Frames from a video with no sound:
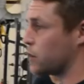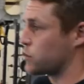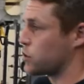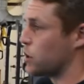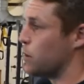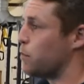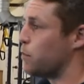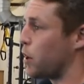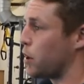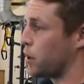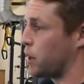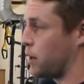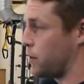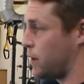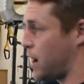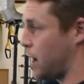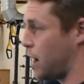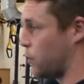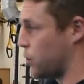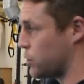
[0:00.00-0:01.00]
to a body,
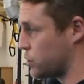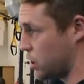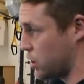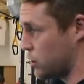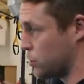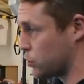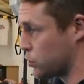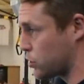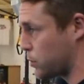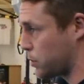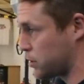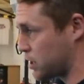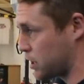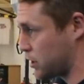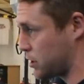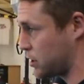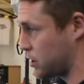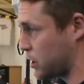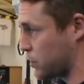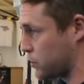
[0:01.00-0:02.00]
right? What do you use to
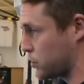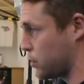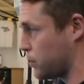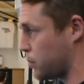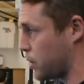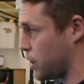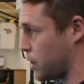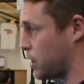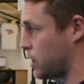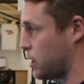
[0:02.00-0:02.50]
protect yourself to a body?